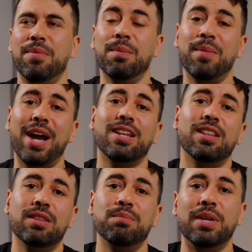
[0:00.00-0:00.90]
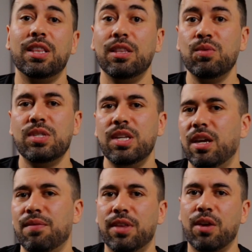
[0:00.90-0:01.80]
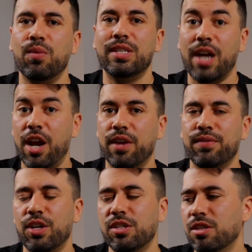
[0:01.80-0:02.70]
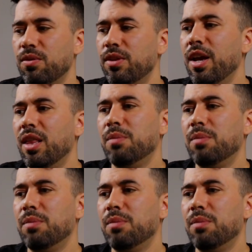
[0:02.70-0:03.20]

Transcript: they might be losing, if they're retiring very soon,